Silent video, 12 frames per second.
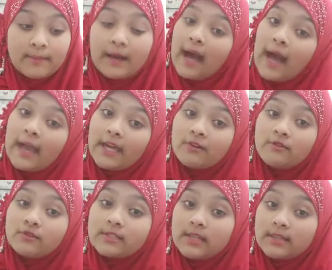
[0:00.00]
But I
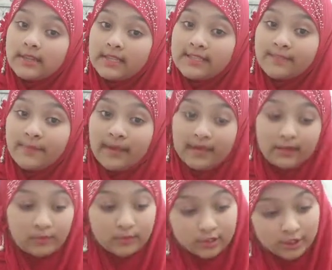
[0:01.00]
use this paint,
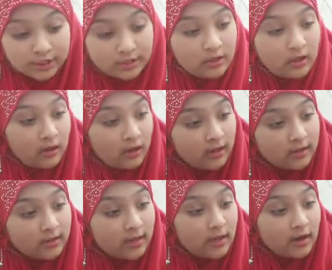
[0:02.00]
which is
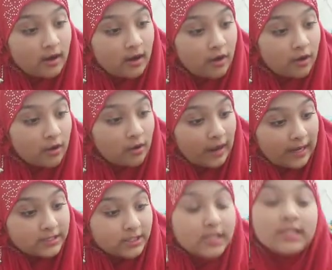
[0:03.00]
called
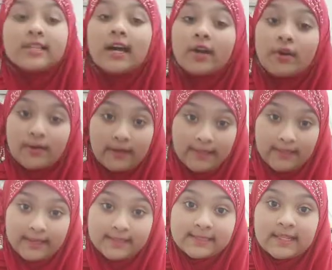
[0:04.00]
Crafter's
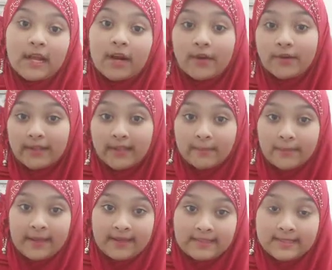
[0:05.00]
Acrylic. It's an acrylic
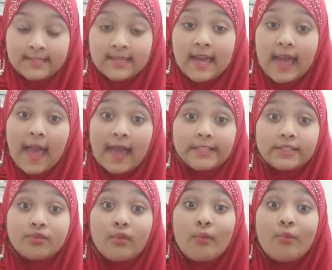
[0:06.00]
paint, and
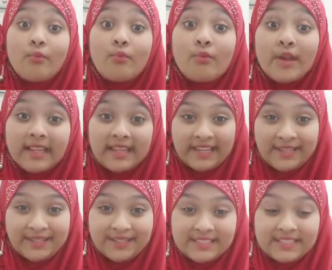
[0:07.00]
it's really
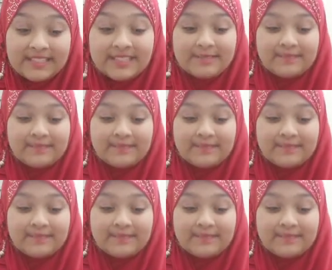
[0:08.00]
good.